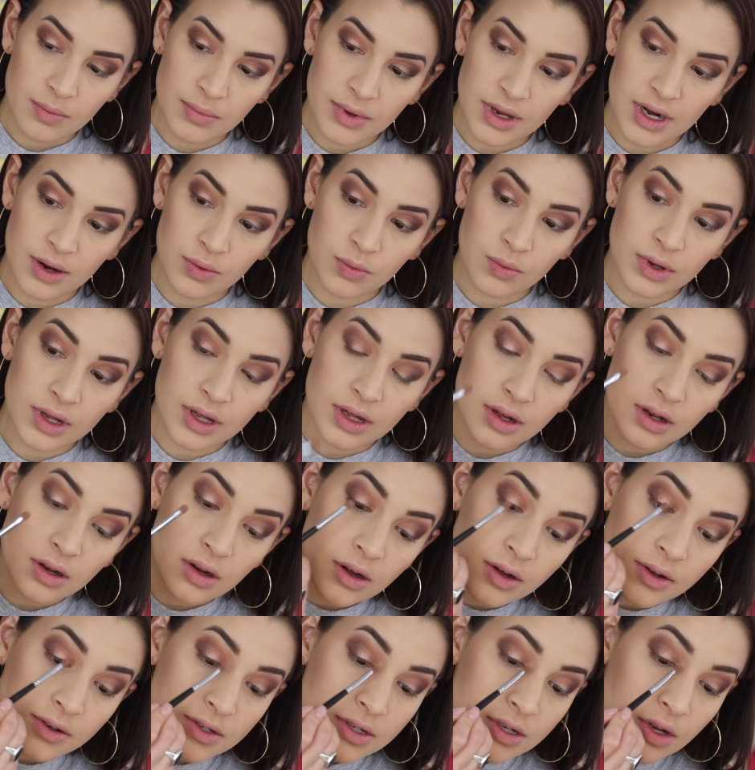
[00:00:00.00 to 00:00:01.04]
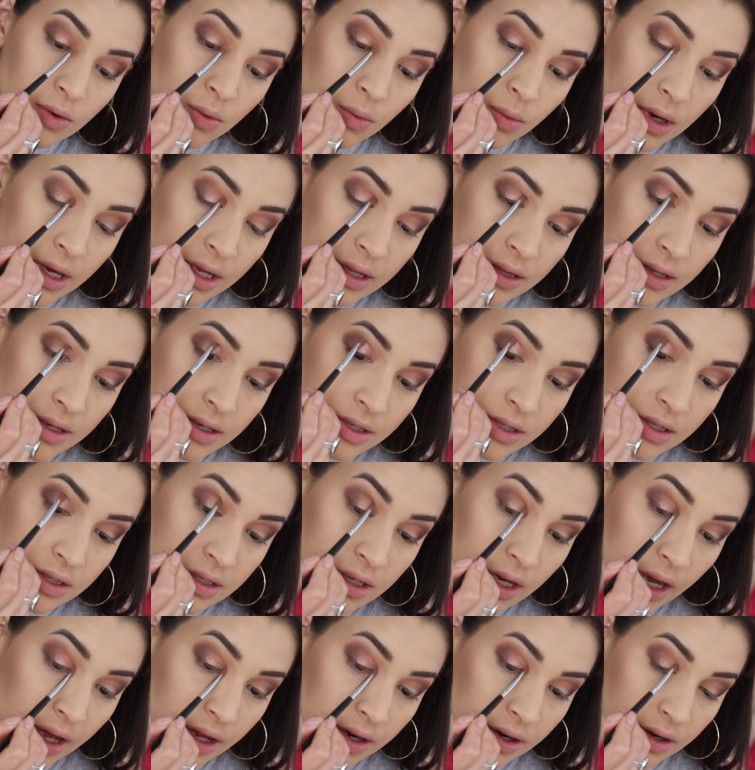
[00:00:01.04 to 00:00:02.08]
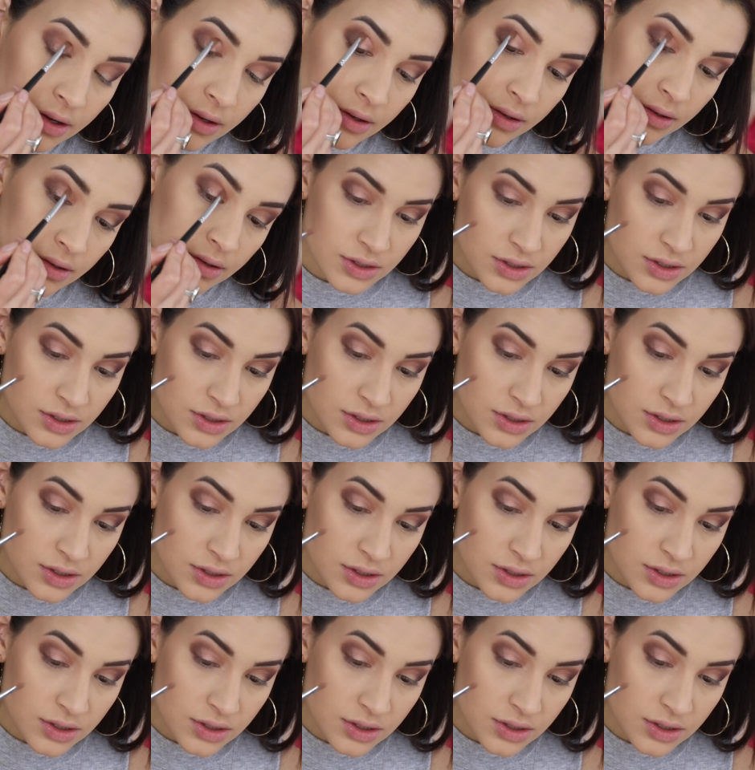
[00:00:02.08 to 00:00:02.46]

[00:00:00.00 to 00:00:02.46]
but I will also wet this shadow.